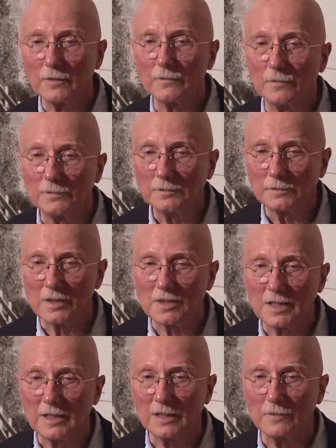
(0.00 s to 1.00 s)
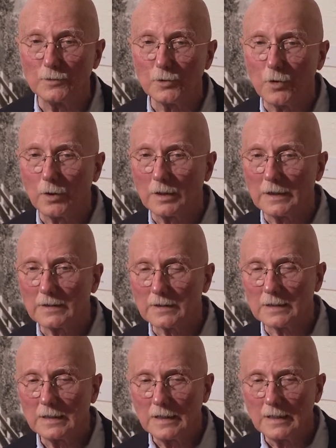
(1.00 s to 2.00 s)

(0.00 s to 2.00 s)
of the city of New Orleans.